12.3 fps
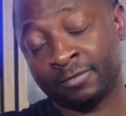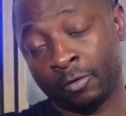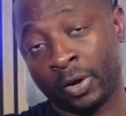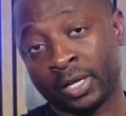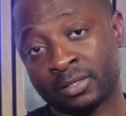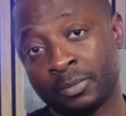
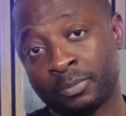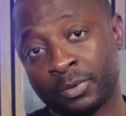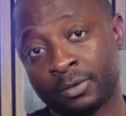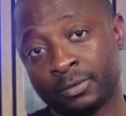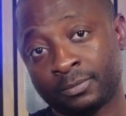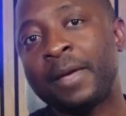for
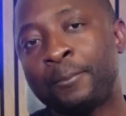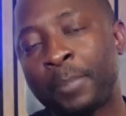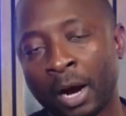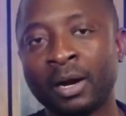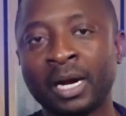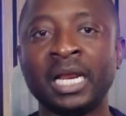example. A
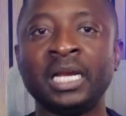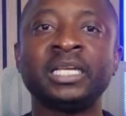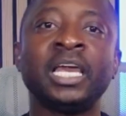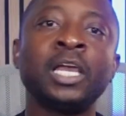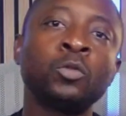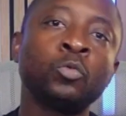
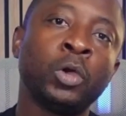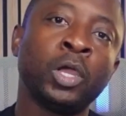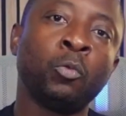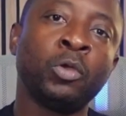parallel gateway